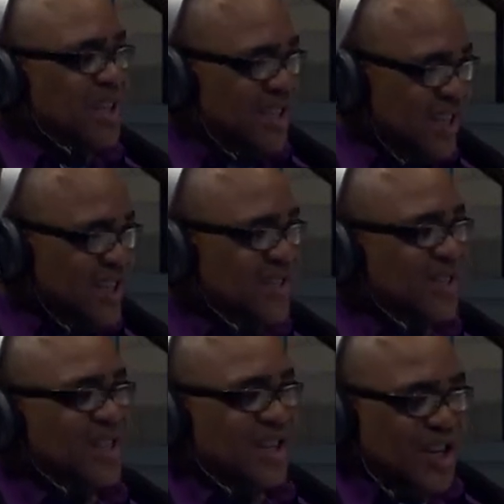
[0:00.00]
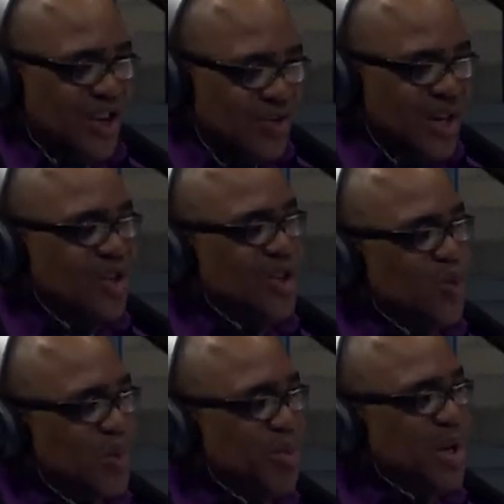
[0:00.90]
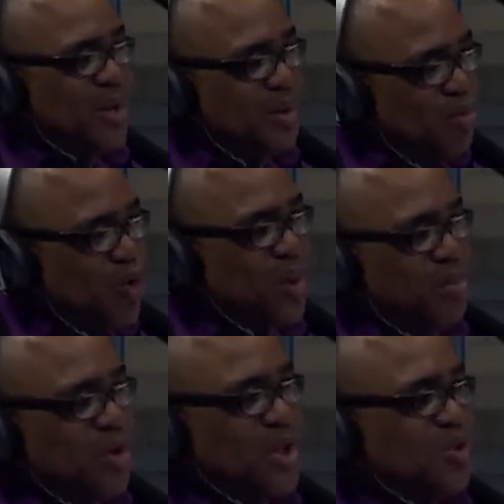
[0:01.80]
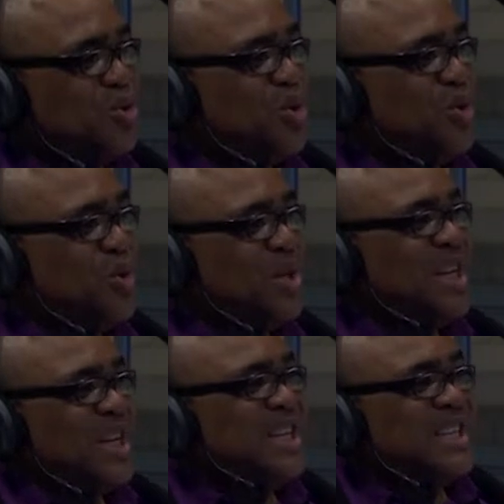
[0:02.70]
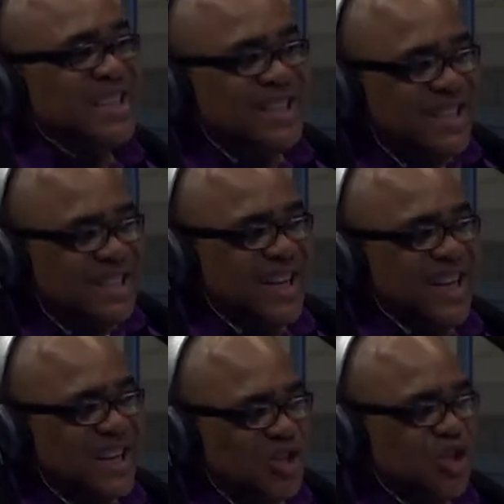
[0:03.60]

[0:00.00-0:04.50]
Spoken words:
yes, religion will play a more important role in the design and